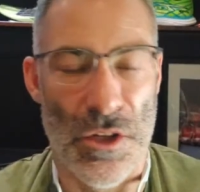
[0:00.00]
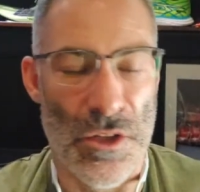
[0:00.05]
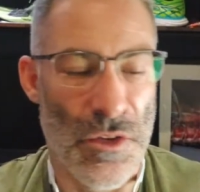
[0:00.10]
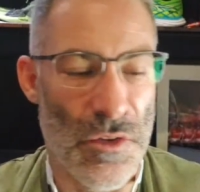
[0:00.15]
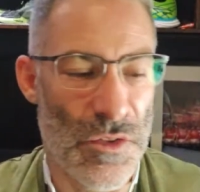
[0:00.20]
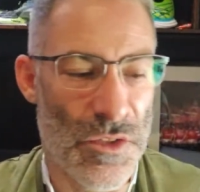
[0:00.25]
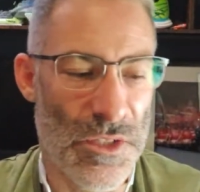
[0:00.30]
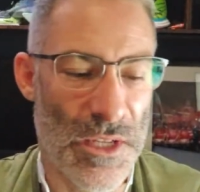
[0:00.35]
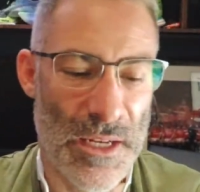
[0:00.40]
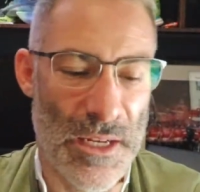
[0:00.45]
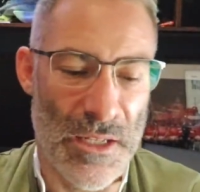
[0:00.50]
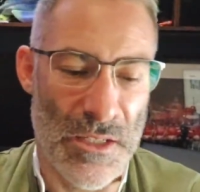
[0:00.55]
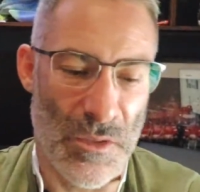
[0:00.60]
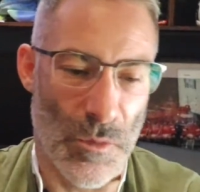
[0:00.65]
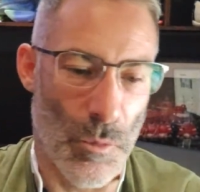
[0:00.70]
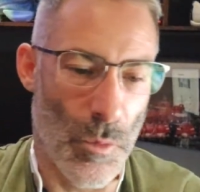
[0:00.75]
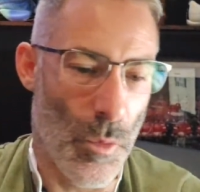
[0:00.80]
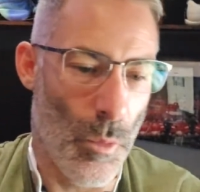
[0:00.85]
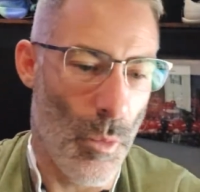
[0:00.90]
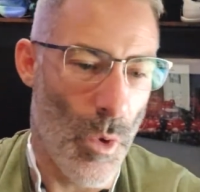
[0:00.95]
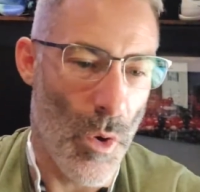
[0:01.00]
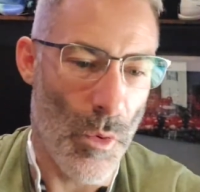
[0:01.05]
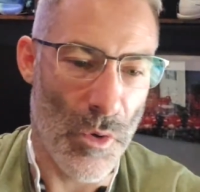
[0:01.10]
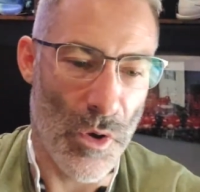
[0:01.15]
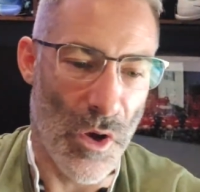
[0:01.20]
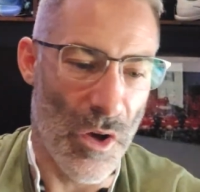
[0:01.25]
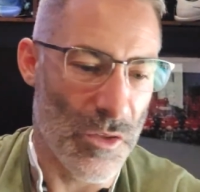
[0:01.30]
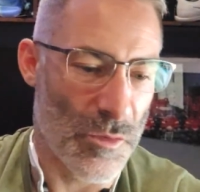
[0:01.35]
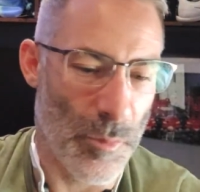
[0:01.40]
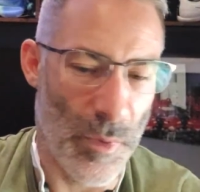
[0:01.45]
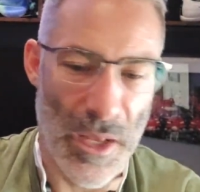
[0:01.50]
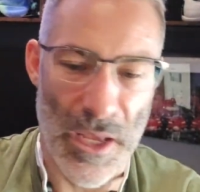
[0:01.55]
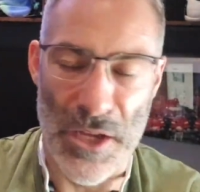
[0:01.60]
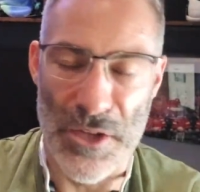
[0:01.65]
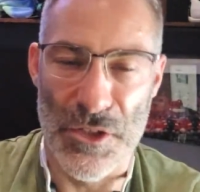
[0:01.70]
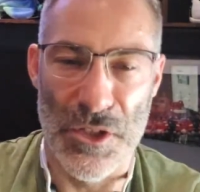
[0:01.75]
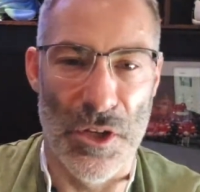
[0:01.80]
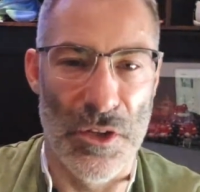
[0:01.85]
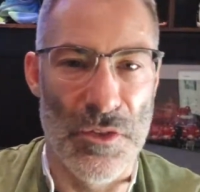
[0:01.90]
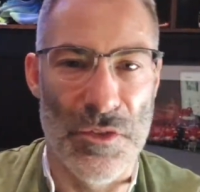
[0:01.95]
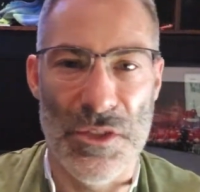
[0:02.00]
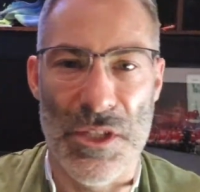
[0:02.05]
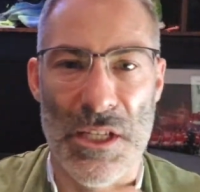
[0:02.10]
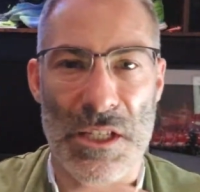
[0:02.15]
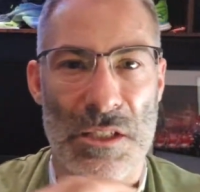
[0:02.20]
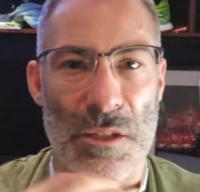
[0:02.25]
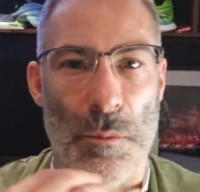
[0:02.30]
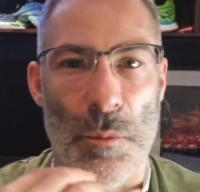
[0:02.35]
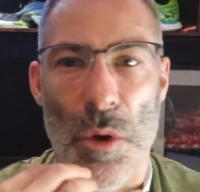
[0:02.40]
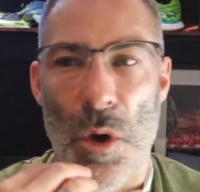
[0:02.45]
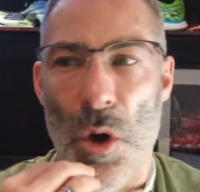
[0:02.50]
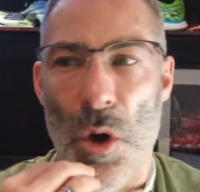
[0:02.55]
You've seen some world class players. You've seen some.